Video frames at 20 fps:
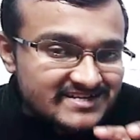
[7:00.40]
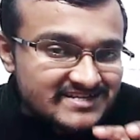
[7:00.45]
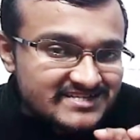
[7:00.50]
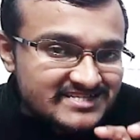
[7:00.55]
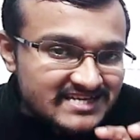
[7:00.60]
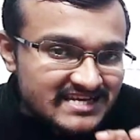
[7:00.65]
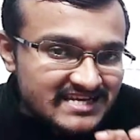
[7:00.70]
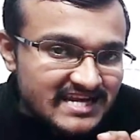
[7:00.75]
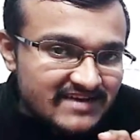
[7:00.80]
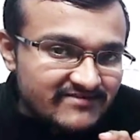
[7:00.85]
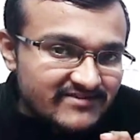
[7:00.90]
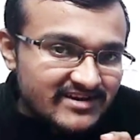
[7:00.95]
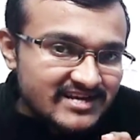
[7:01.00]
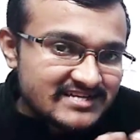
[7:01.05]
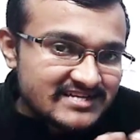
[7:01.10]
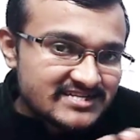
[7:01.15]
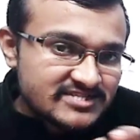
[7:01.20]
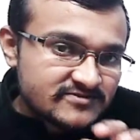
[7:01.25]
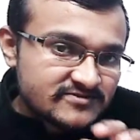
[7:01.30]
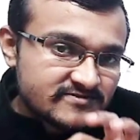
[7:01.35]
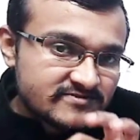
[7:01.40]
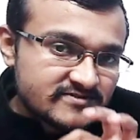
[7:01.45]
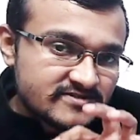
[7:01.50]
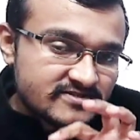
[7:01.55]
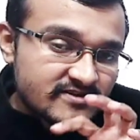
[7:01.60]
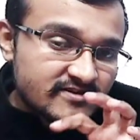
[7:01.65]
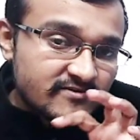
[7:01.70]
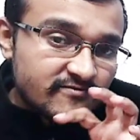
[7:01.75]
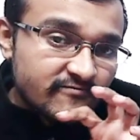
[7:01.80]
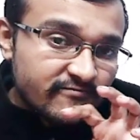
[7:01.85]
energy level
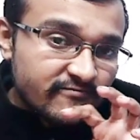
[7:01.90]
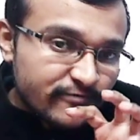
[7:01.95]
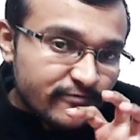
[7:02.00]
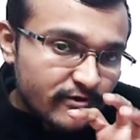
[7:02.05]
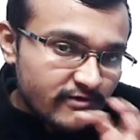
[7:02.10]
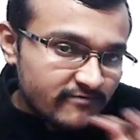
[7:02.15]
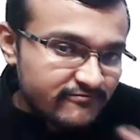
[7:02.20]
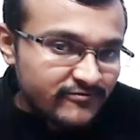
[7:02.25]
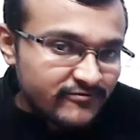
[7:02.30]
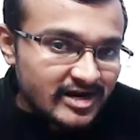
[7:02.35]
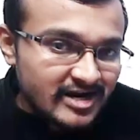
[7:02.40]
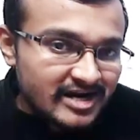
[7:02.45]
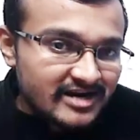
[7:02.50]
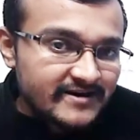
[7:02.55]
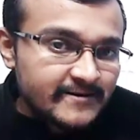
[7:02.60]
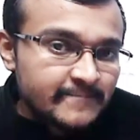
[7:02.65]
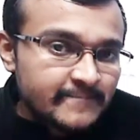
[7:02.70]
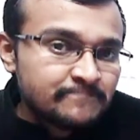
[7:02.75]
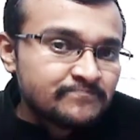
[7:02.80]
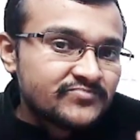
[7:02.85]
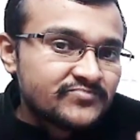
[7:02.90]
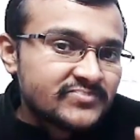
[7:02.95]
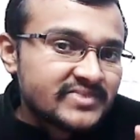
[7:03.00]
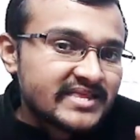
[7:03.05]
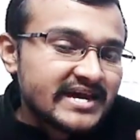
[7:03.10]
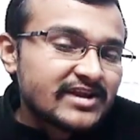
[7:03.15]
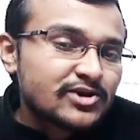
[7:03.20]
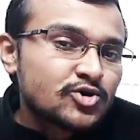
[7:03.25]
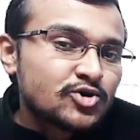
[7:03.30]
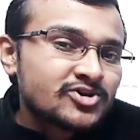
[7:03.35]
is fulfilled,
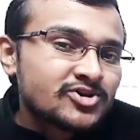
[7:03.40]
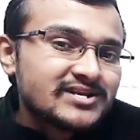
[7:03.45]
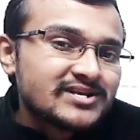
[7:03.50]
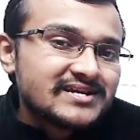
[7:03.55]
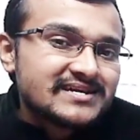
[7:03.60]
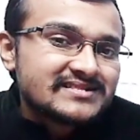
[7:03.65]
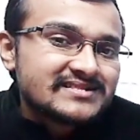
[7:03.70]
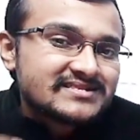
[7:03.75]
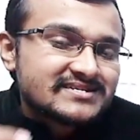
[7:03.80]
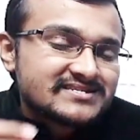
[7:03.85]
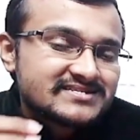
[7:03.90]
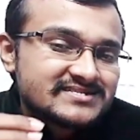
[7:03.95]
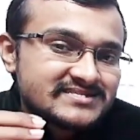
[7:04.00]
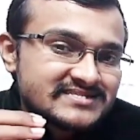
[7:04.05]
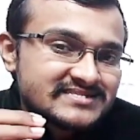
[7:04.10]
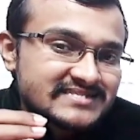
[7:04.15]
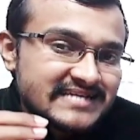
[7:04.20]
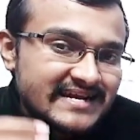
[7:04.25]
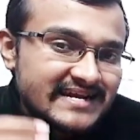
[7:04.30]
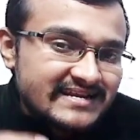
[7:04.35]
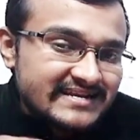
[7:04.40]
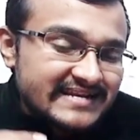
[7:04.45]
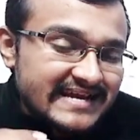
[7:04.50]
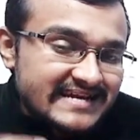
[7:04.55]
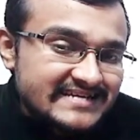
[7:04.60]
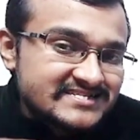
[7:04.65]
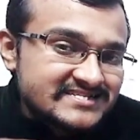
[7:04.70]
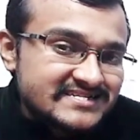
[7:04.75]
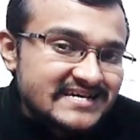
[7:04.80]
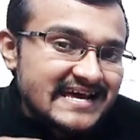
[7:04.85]
then only the
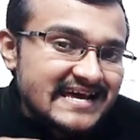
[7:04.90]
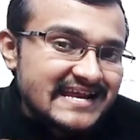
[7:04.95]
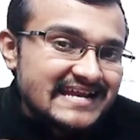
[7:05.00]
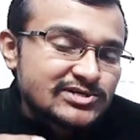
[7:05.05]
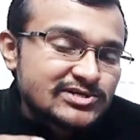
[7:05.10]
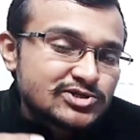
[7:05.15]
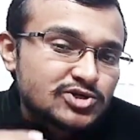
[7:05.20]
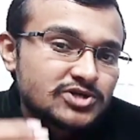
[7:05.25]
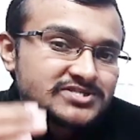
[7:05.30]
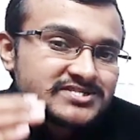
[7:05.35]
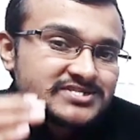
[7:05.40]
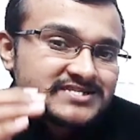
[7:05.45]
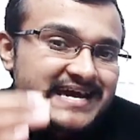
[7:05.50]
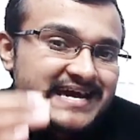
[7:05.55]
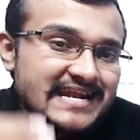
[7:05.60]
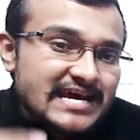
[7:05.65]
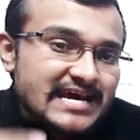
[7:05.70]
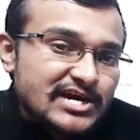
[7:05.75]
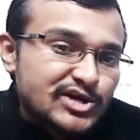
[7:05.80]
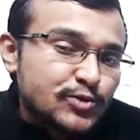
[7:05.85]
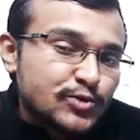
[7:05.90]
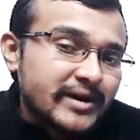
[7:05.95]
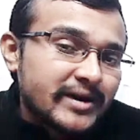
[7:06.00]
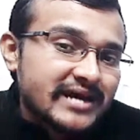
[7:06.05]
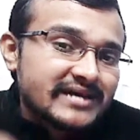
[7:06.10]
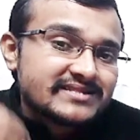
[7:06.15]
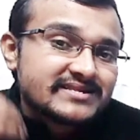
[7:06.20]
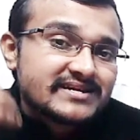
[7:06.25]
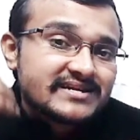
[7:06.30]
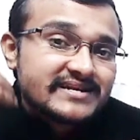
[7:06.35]
next electrons can occupy
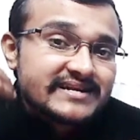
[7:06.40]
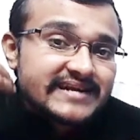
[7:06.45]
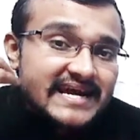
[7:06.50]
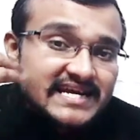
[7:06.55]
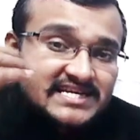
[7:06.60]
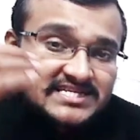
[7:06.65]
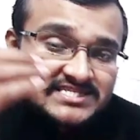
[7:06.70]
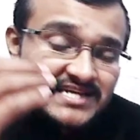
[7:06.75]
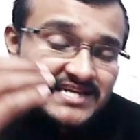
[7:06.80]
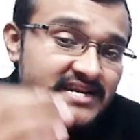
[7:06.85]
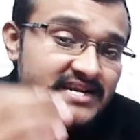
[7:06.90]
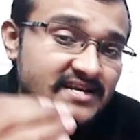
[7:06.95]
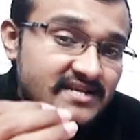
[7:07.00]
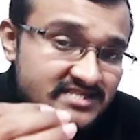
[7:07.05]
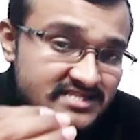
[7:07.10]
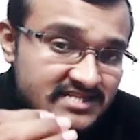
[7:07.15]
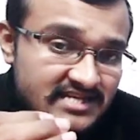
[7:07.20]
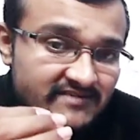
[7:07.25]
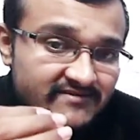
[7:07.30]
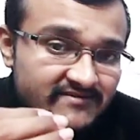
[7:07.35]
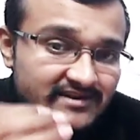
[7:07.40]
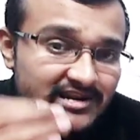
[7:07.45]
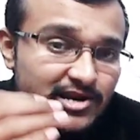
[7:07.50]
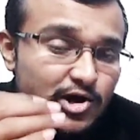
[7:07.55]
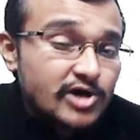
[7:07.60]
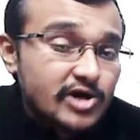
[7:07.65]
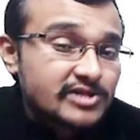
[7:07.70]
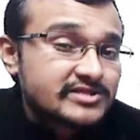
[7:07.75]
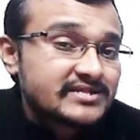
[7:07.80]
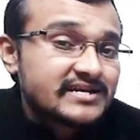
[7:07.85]
the next energy level or
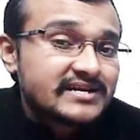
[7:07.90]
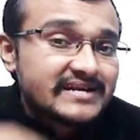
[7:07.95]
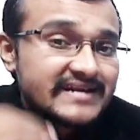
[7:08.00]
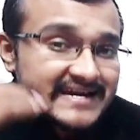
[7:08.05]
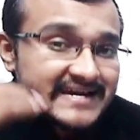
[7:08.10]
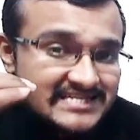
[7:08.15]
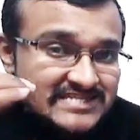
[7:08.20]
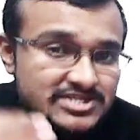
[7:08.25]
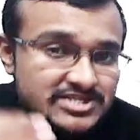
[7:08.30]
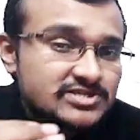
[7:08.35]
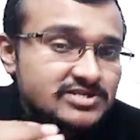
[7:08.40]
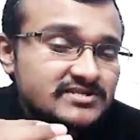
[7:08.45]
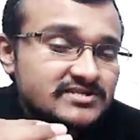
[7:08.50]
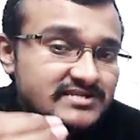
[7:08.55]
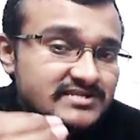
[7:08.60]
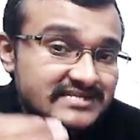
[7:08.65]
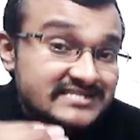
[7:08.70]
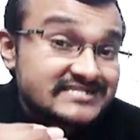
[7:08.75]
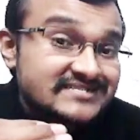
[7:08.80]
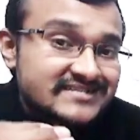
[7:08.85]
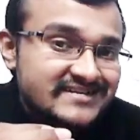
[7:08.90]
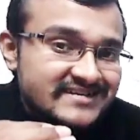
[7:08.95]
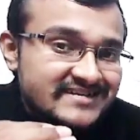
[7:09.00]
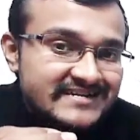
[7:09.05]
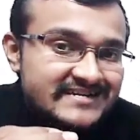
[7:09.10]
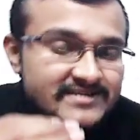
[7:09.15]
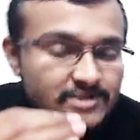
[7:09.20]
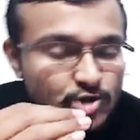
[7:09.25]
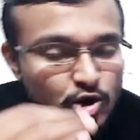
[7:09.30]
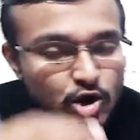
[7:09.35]
the next
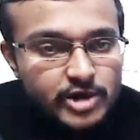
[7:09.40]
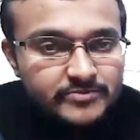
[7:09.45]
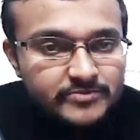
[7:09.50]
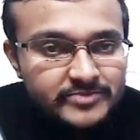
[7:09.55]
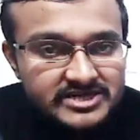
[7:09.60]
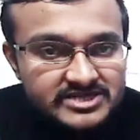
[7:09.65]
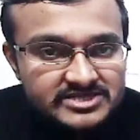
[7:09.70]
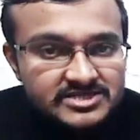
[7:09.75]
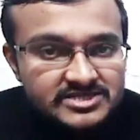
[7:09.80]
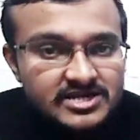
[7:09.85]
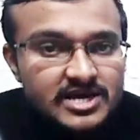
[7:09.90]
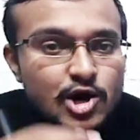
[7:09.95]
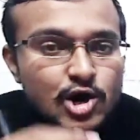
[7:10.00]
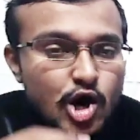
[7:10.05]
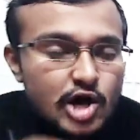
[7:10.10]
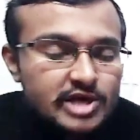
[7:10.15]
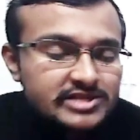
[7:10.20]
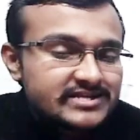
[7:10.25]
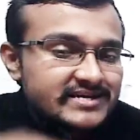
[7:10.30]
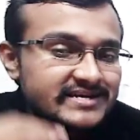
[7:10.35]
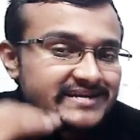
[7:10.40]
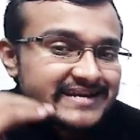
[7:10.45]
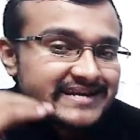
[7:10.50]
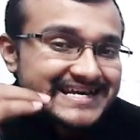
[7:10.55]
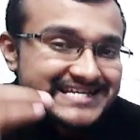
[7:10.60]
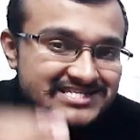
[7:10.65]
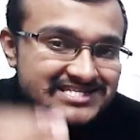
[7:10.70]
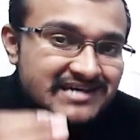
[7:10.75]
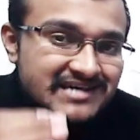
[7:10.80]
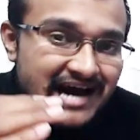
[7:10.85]
discrete orbits or the
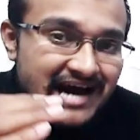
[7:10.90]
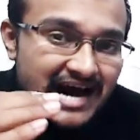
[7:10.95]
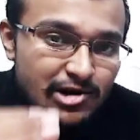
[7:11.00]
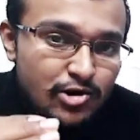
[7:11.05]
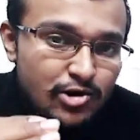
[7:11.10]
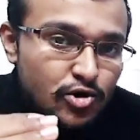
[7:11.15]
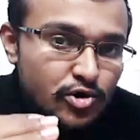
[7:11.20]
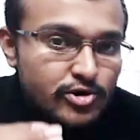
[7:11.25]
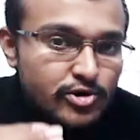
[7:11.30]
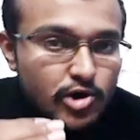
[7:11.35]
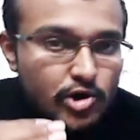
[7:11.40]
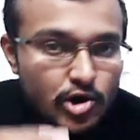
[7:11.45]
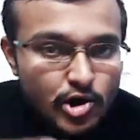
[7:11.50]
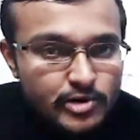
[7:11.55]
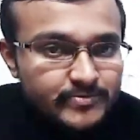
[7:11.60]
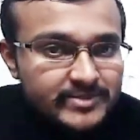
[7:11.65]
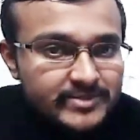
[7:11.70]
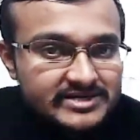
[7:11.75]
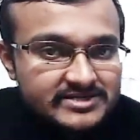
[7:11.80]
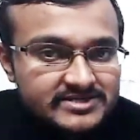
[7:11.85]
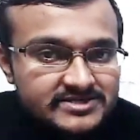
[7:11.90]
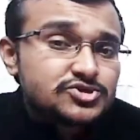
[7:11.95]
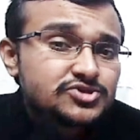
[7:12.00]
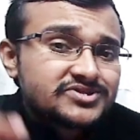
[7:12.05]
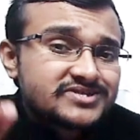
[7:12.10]
next allowed orbits.